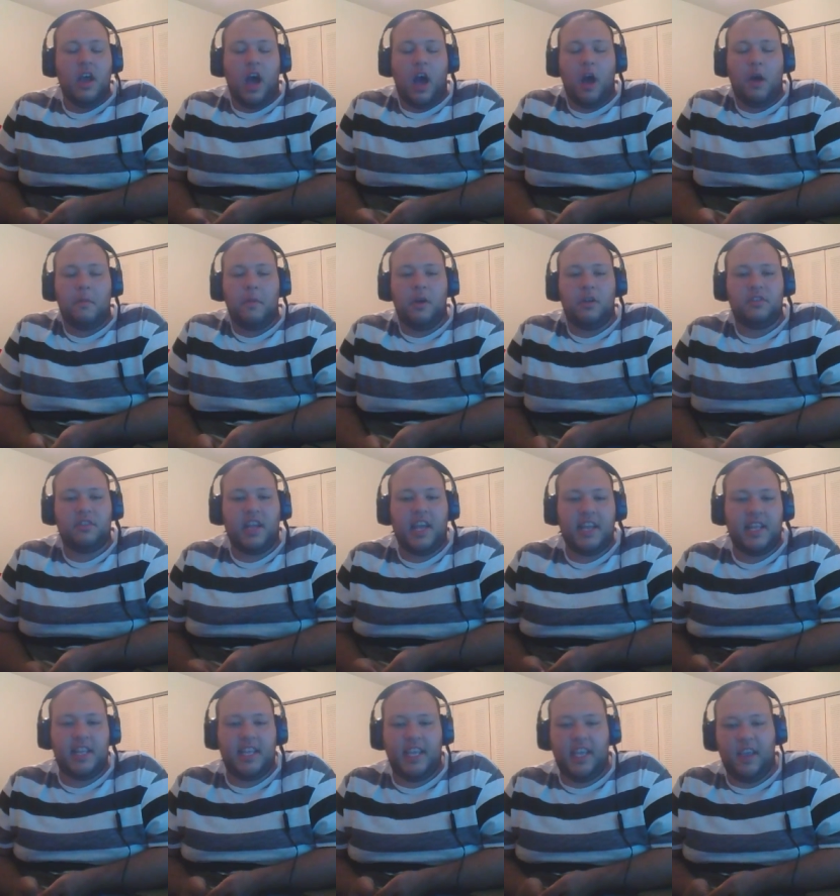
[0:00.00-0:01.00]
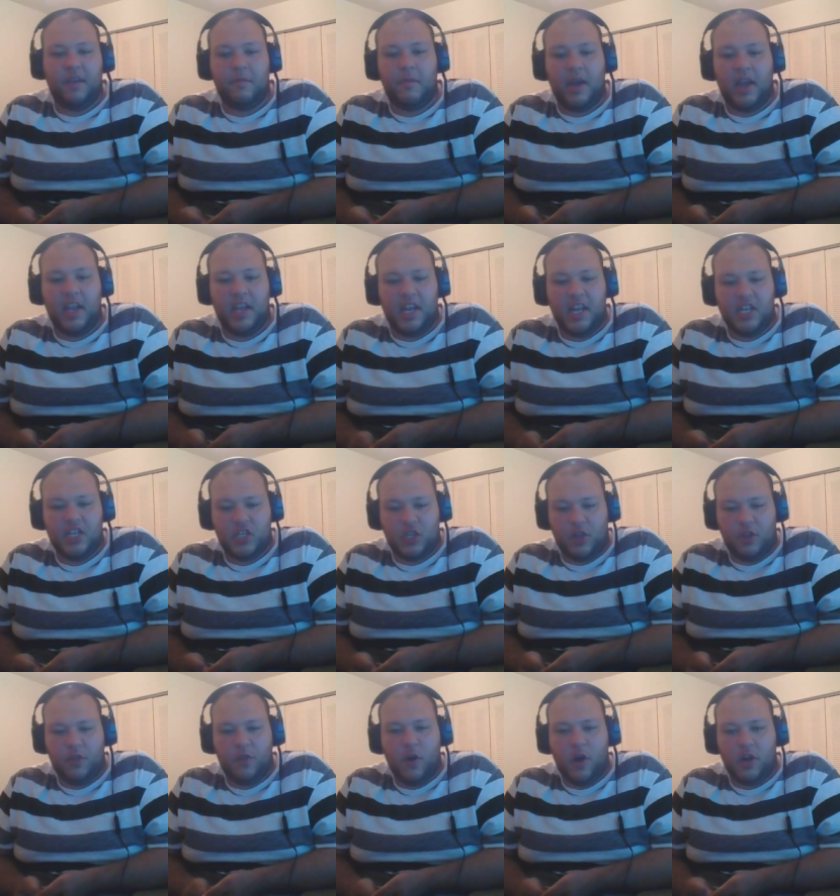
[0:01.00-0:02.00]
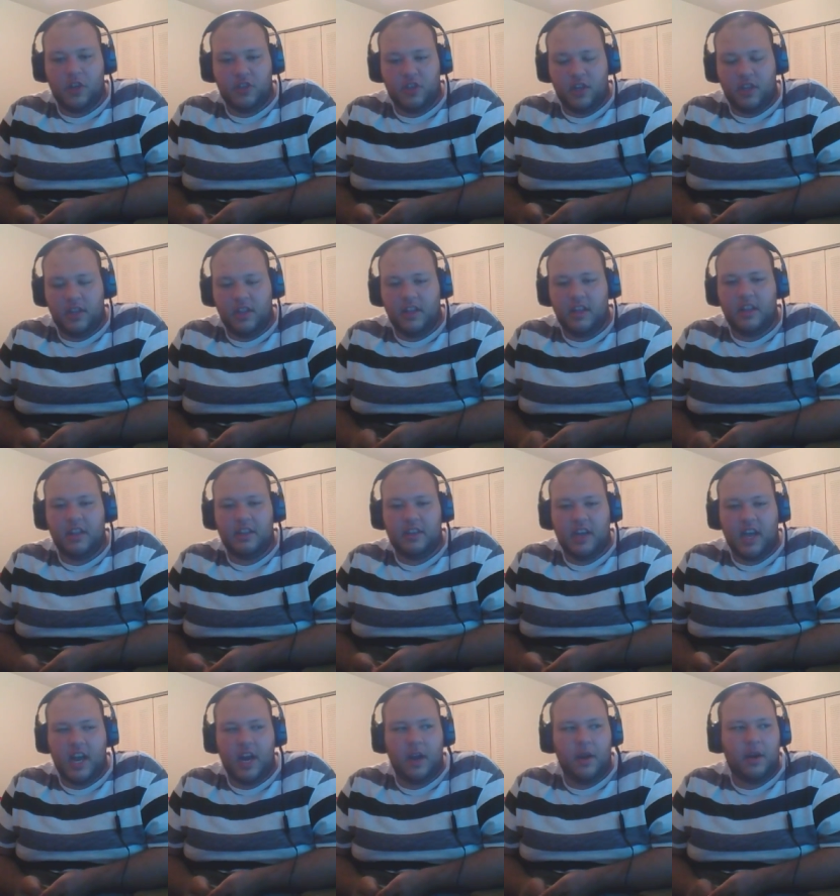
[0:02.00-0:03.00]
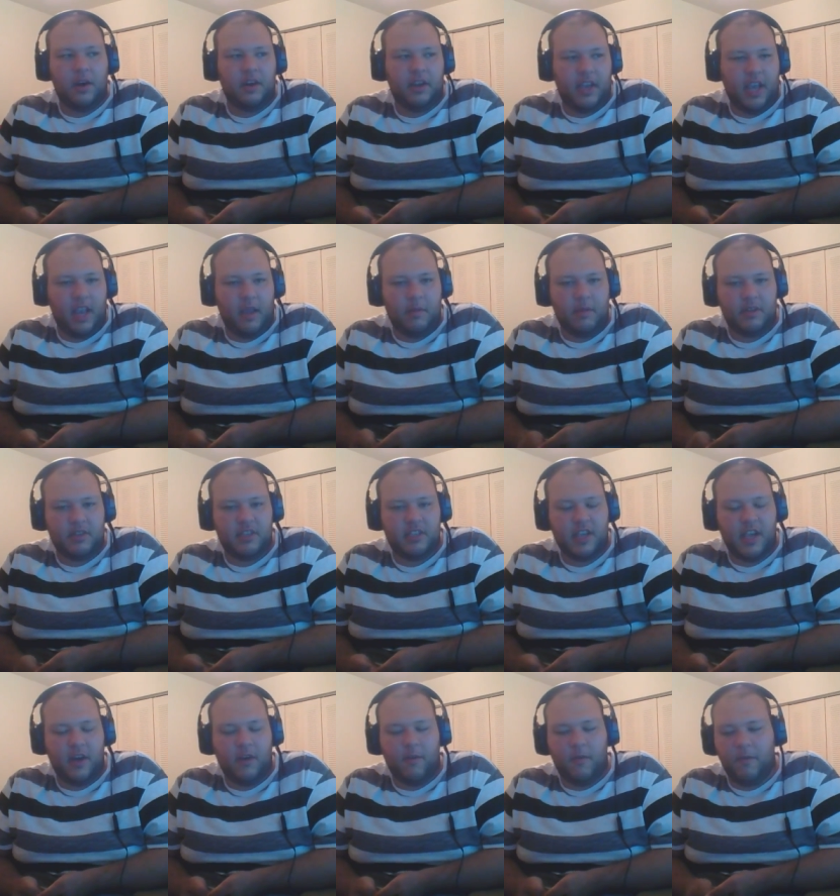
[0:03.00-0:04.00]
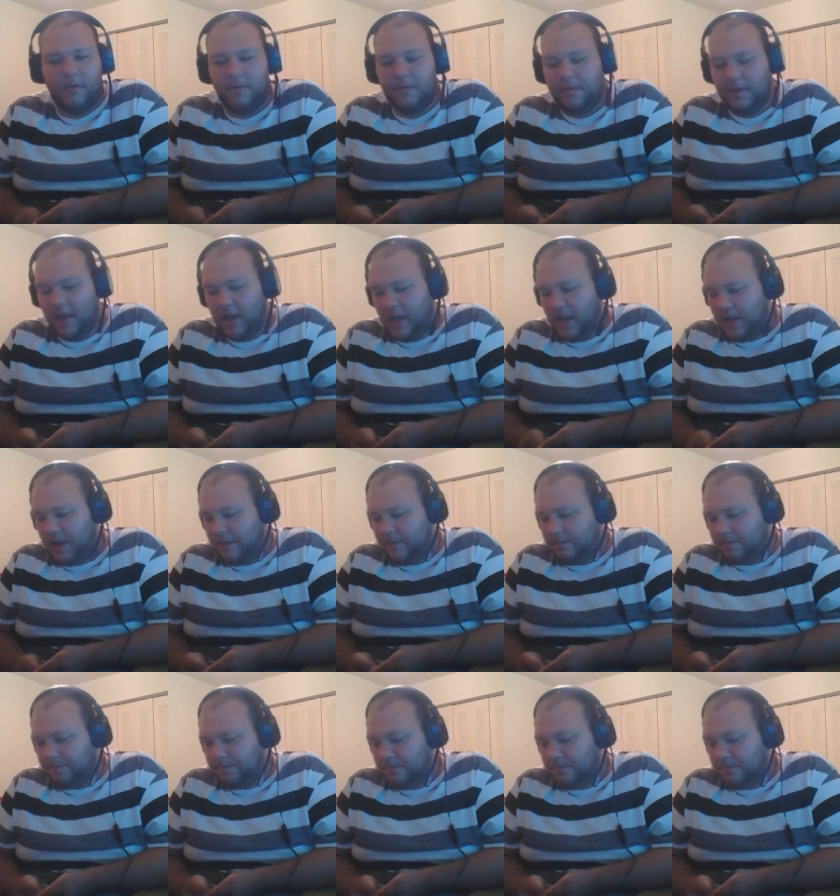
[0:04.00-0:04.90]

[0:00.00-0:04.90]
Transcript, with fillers: I'll most likely give my initial thoughts on the entire game itself um.